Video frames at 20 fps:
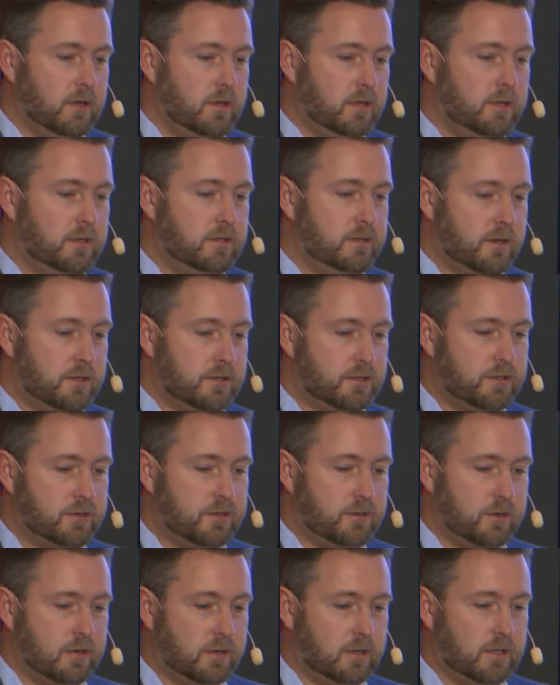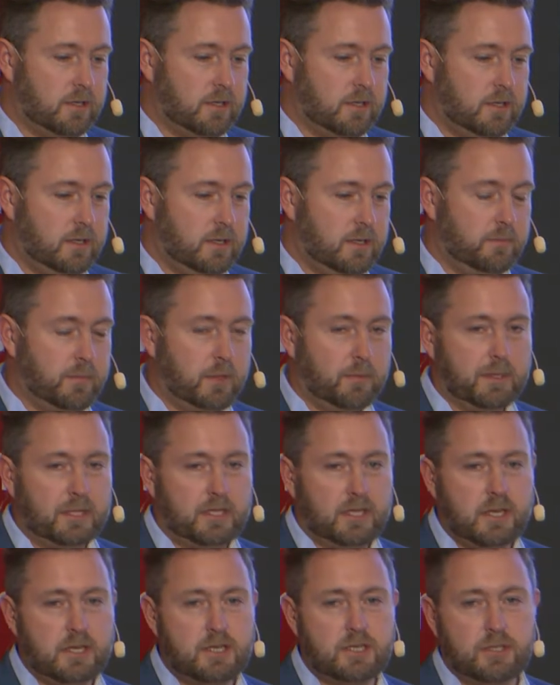industrial
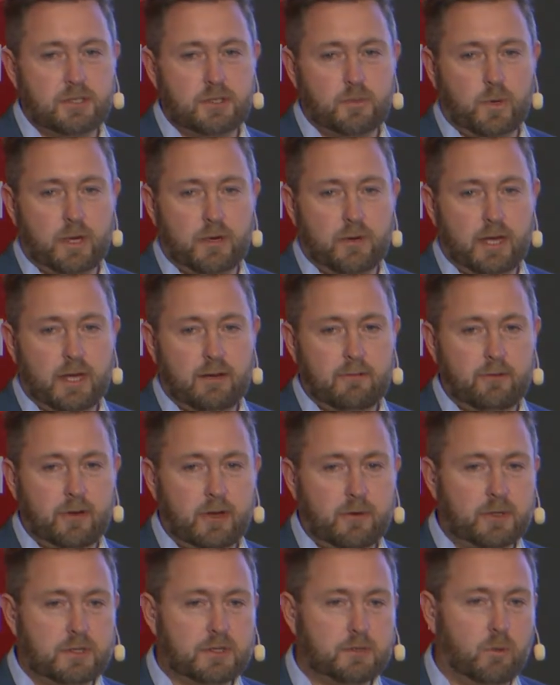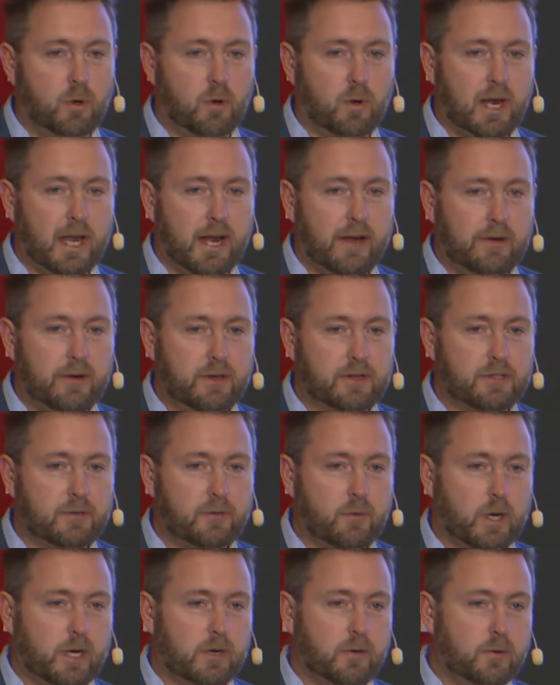implementations where you have very small areas
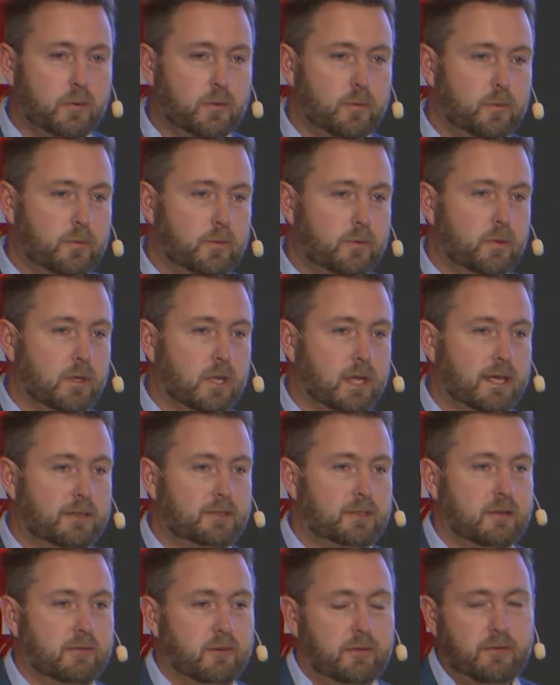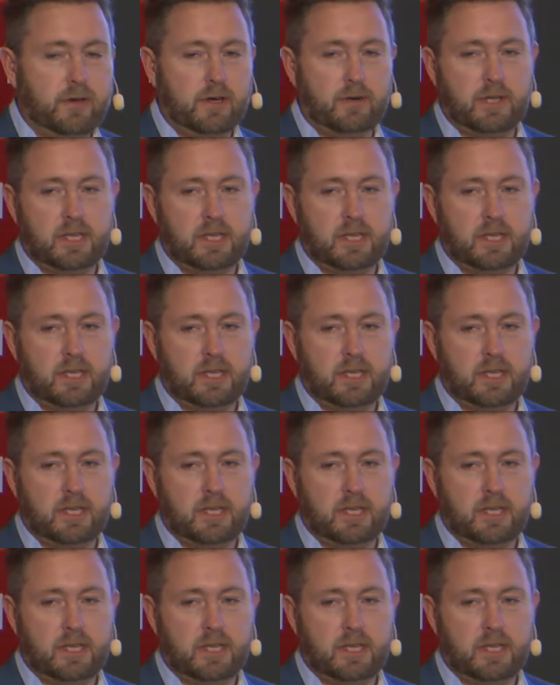where you would like to have a very